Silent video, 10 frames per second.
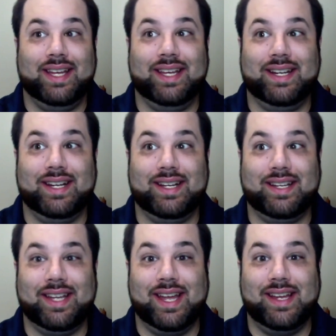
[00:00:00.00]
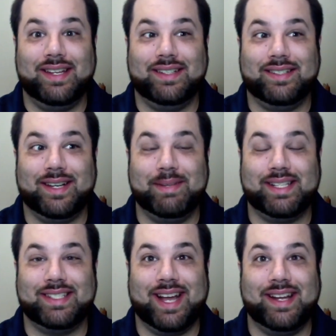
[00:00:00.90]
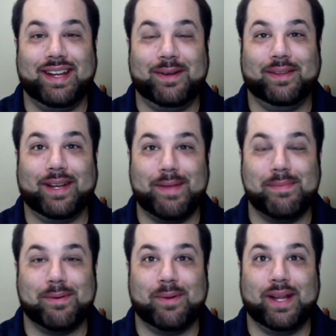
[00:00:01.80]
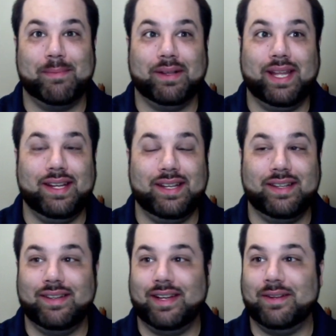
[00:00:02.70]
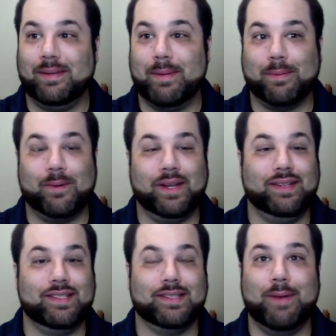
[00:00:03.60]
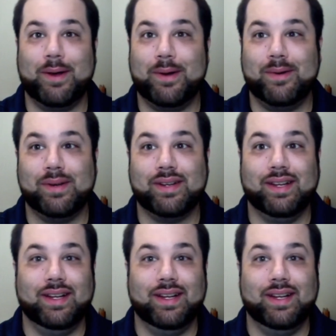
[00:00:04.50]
And uh, yeah, I'm excited. I know a lot of people are wanting Mileena. I know a lot of people are wanting Smoke.